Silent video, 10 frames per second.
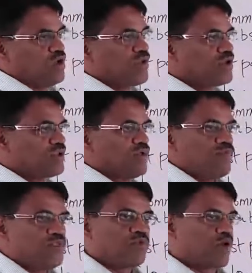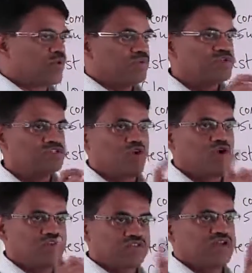But the problem is
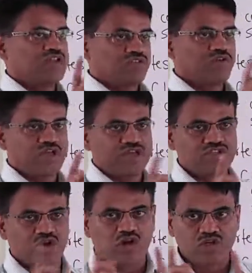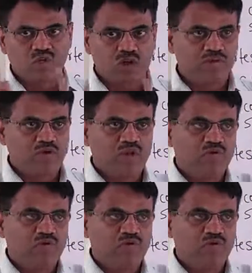not to satisfy each clause one by one,